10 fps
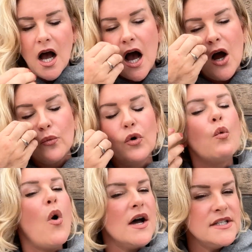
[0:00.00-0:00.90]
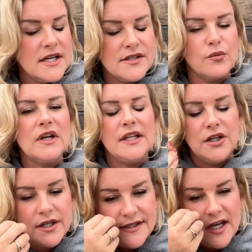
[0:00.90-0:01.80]
Rwanda is a really
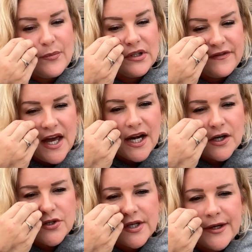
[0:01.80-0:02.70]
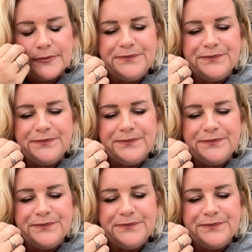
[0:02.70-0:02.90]
good example of that, actually.